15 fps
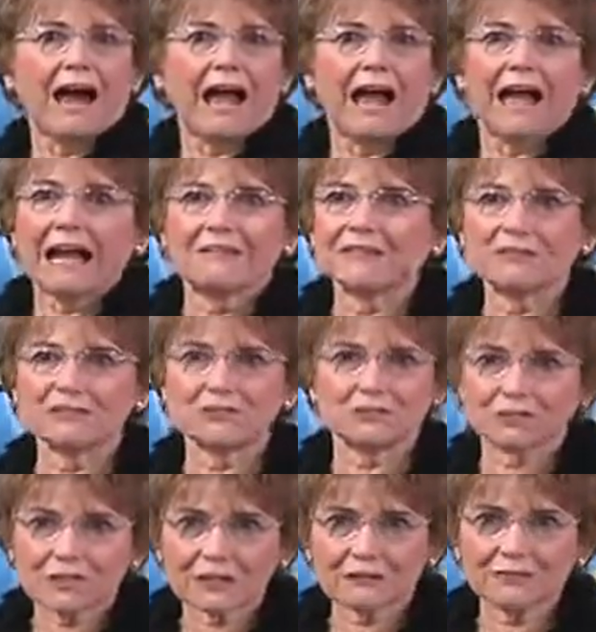And the
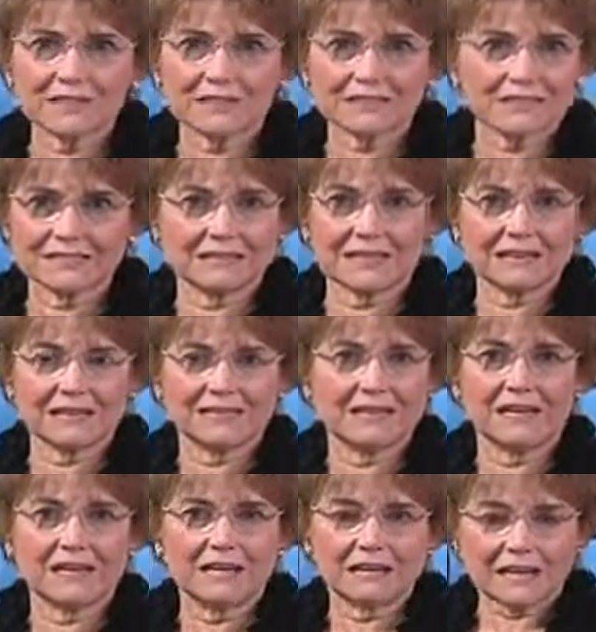servant said,
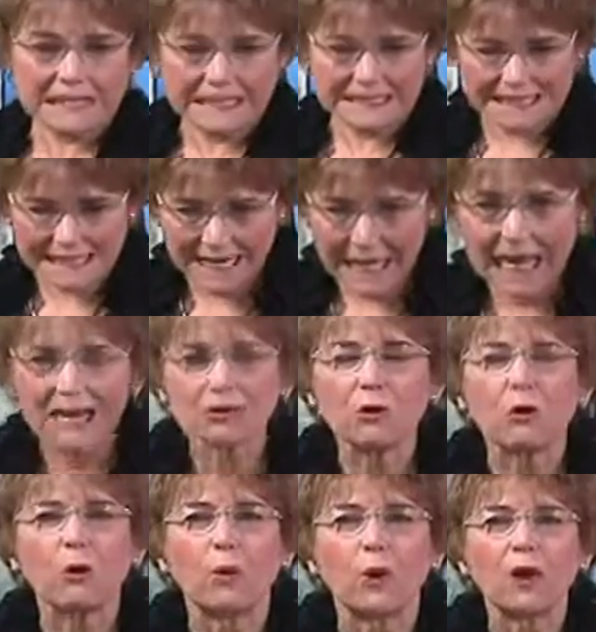
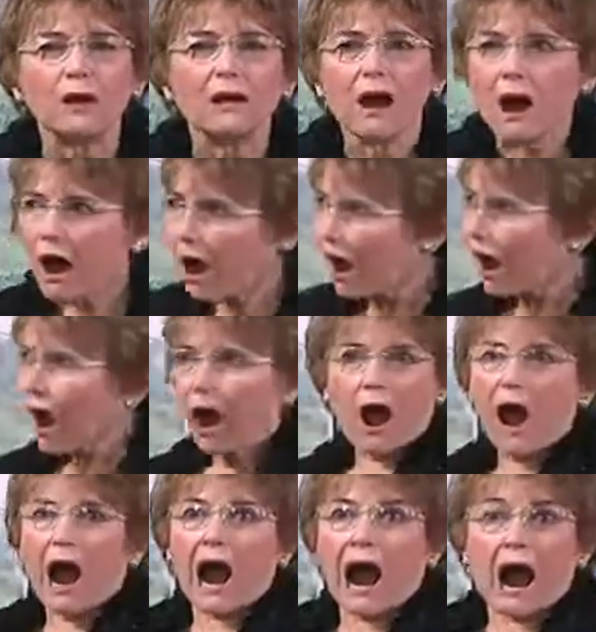"Nahor?
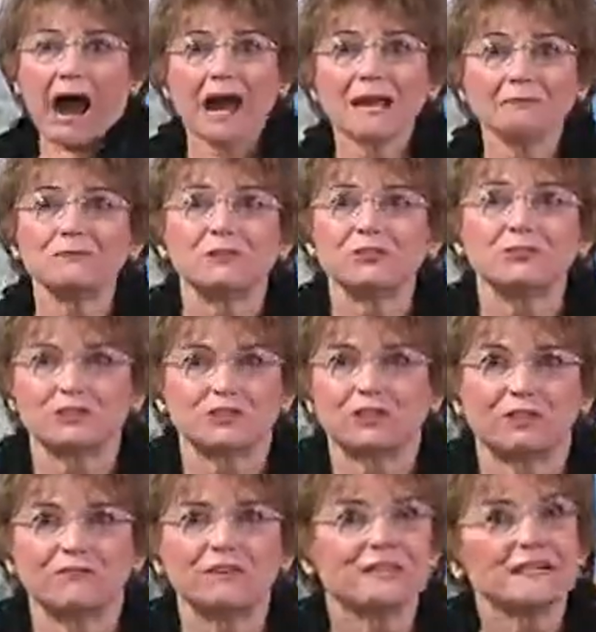I'm the
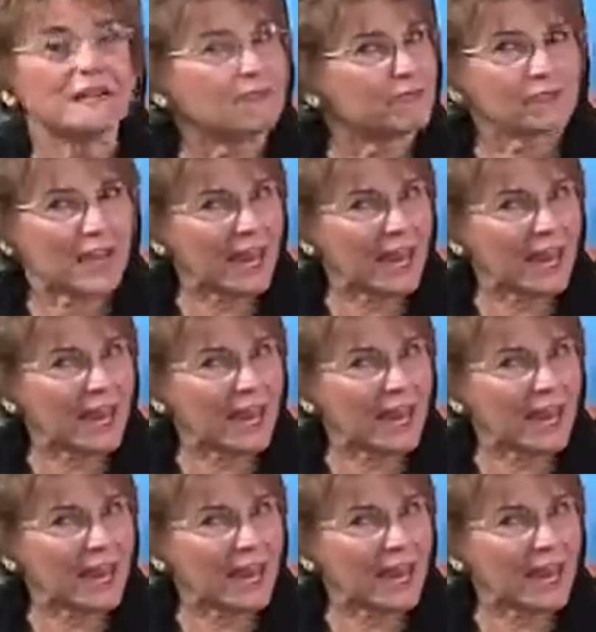servant of